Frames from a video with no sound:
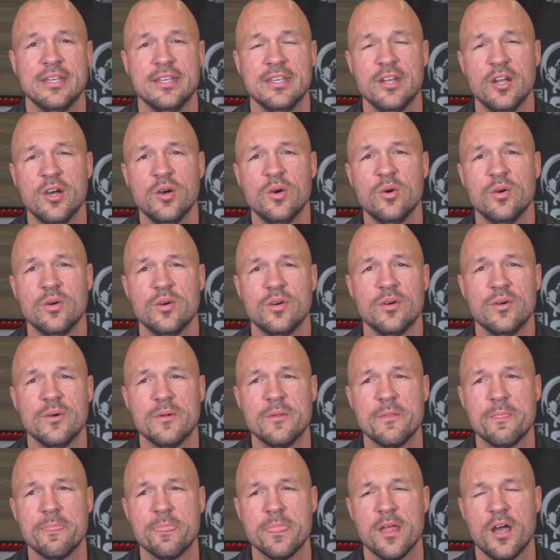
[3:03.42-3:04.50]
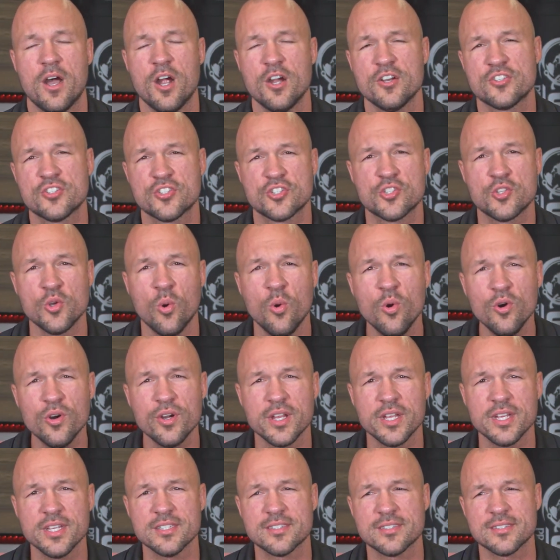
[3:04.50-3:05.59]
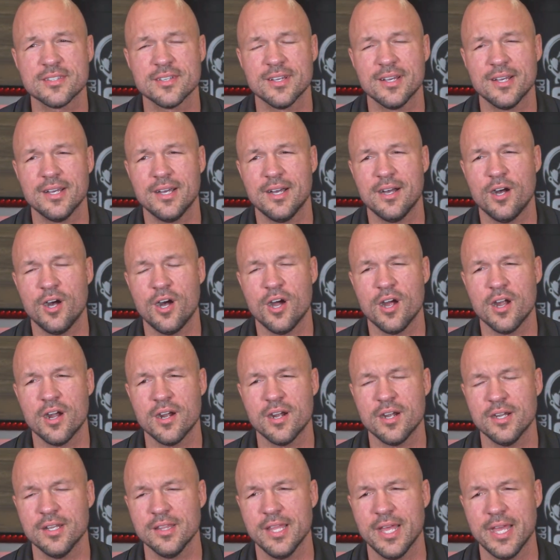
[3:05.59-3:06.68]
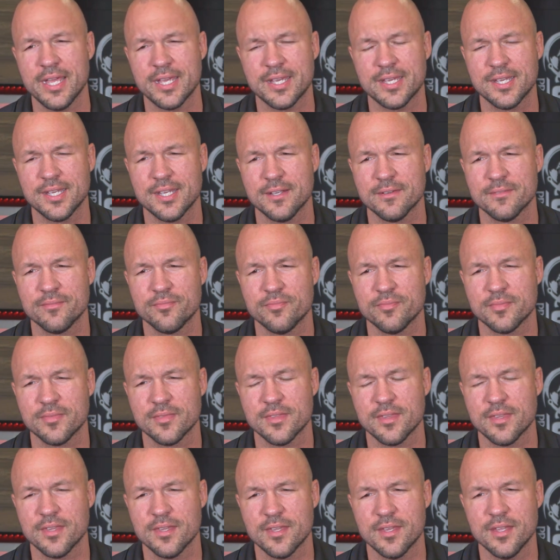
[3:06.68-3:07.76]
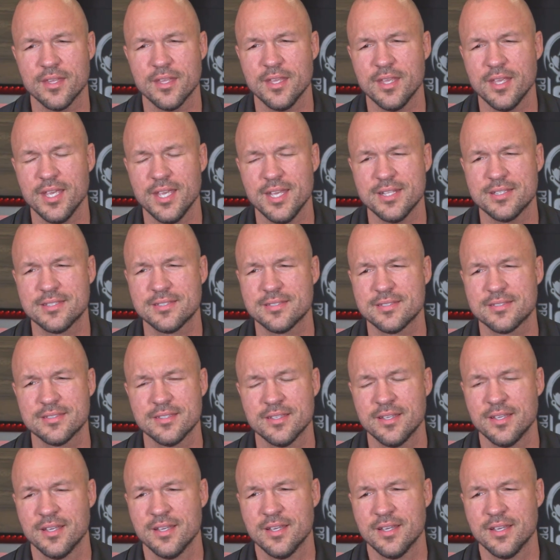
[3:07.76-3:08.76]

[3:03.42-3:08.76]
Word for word: You know, our stories are like, it's,